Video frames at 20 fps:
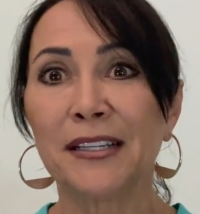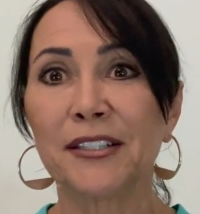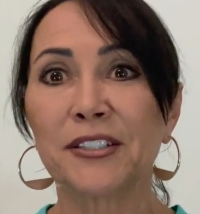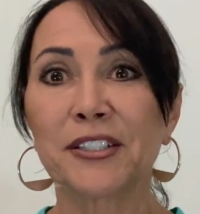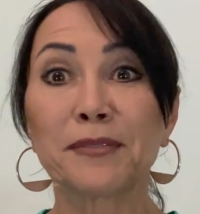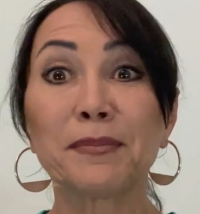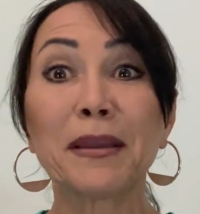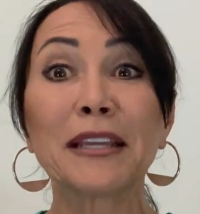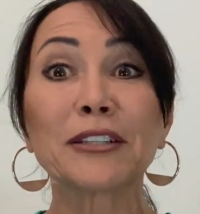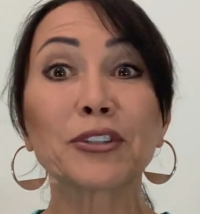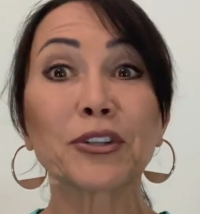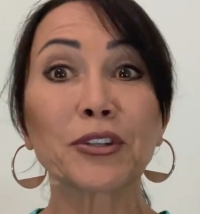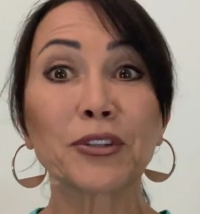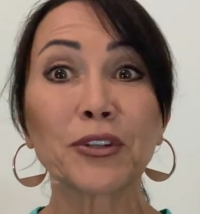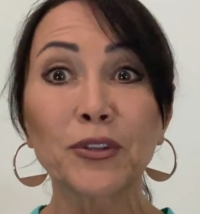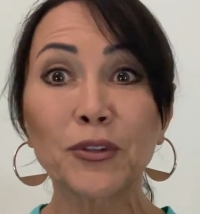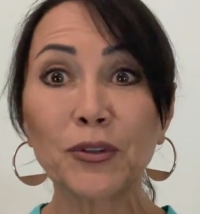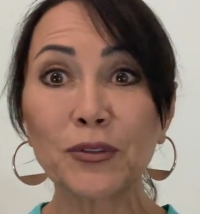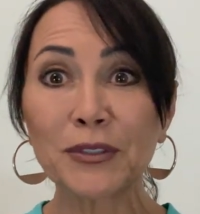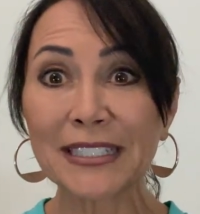Just make sure
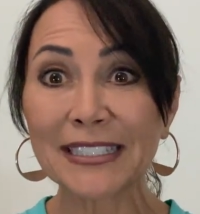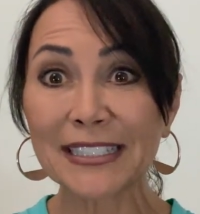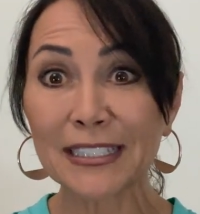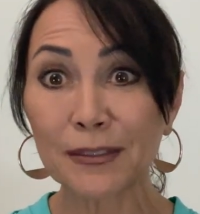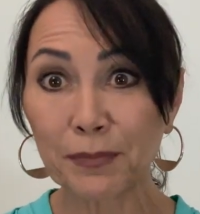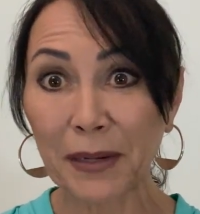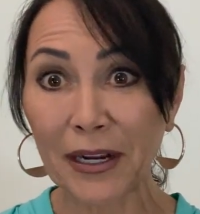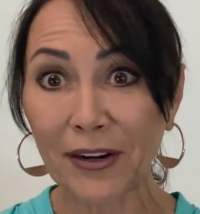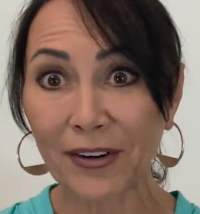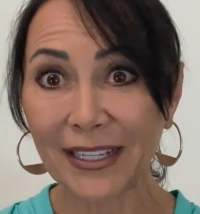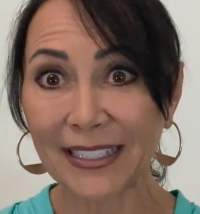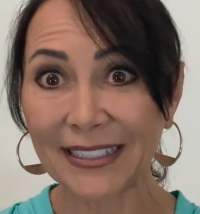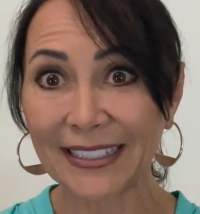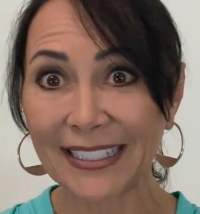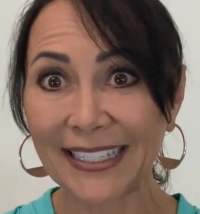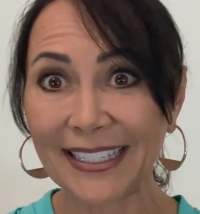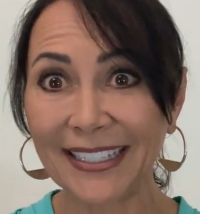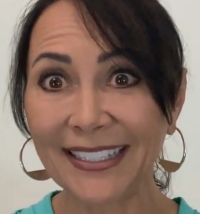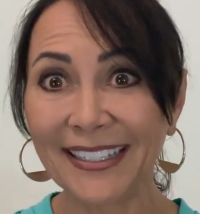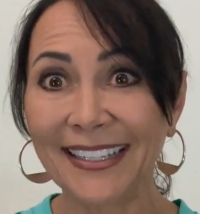you use it
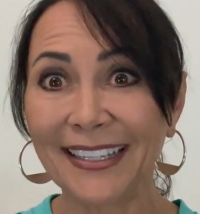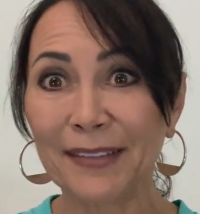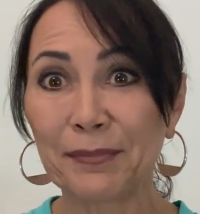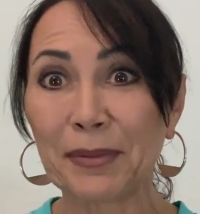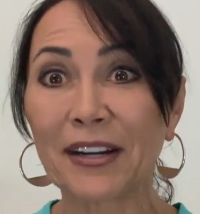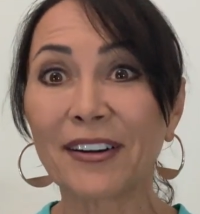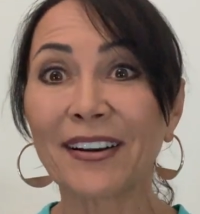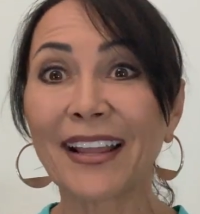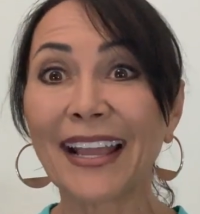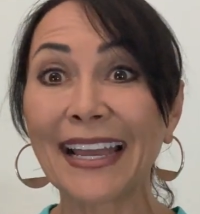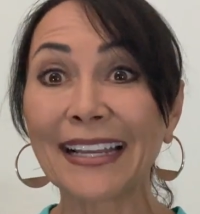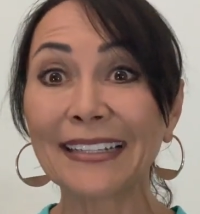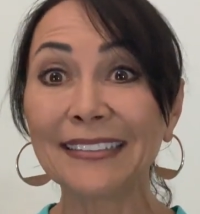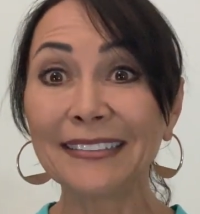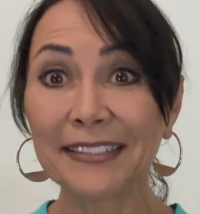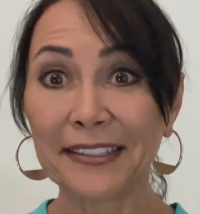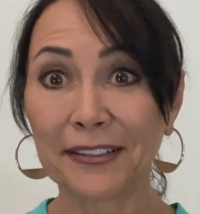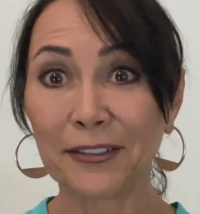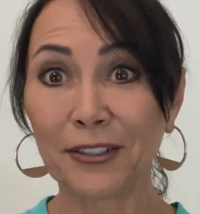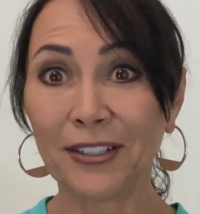sparingly. Better to add a
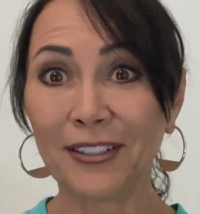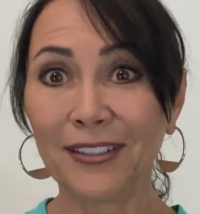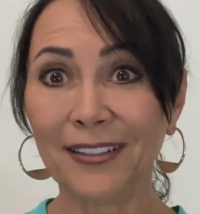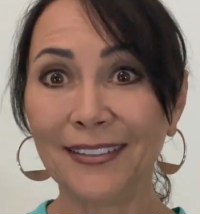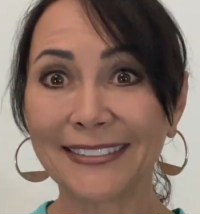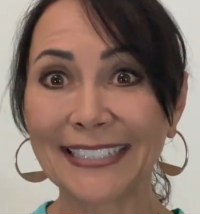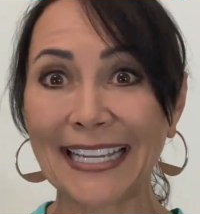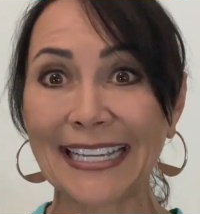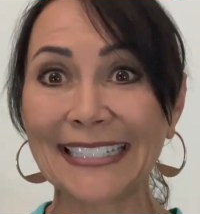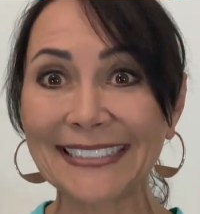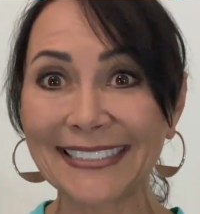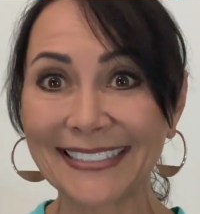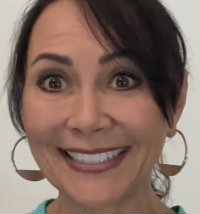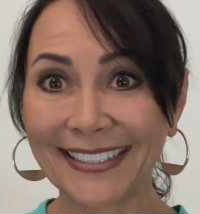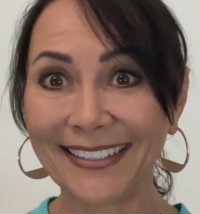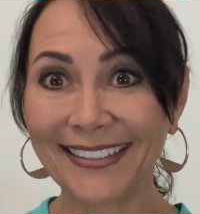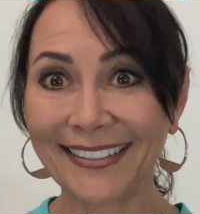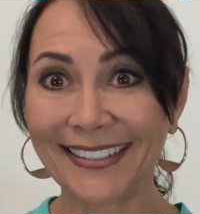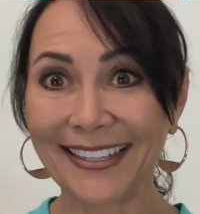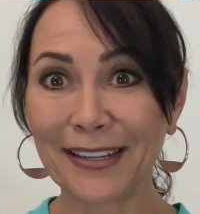little, taste
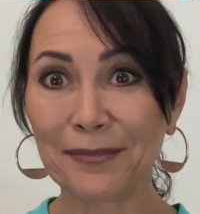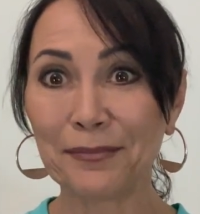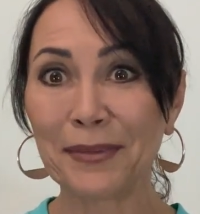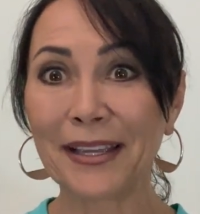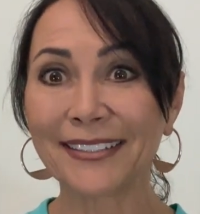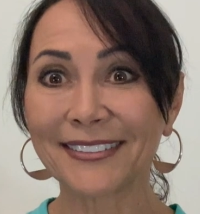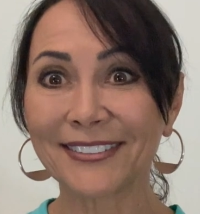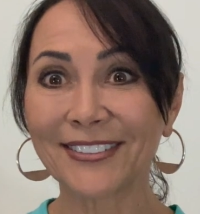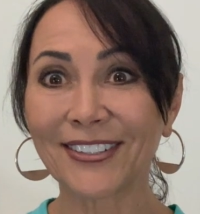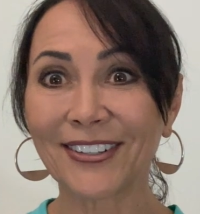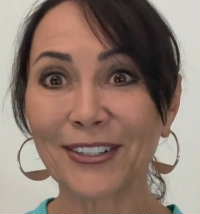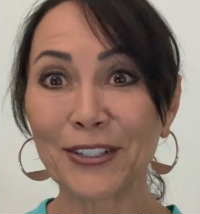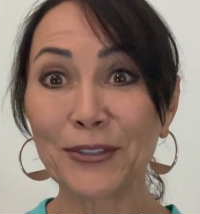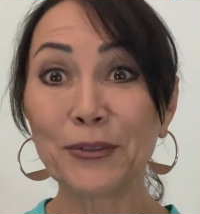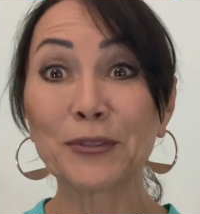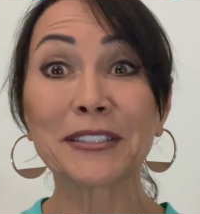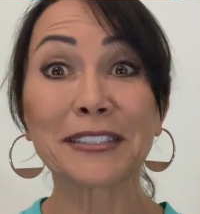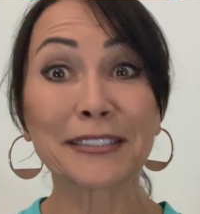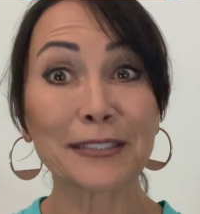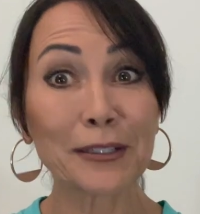it, and make sure
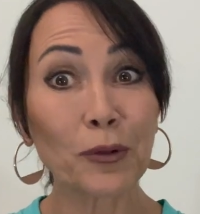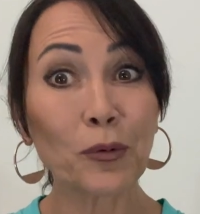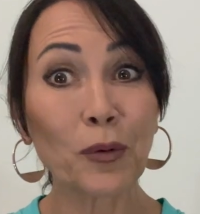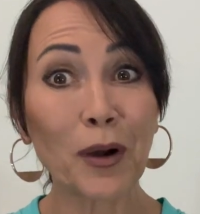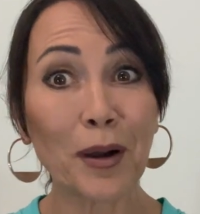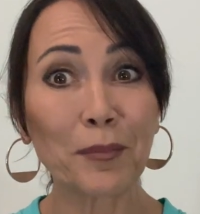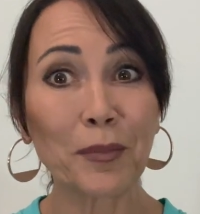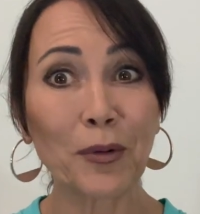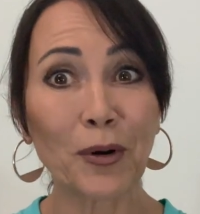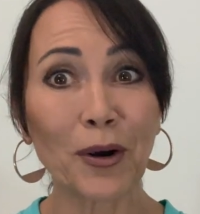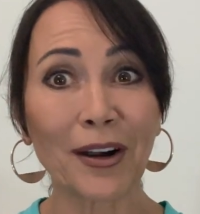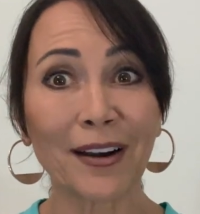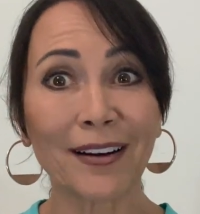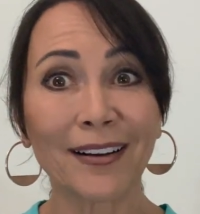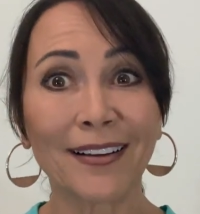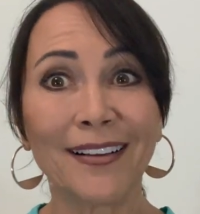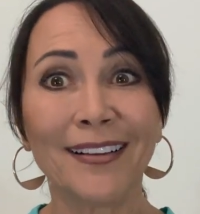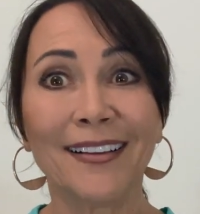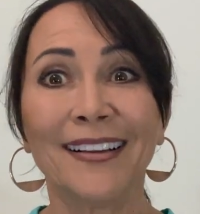you still want more.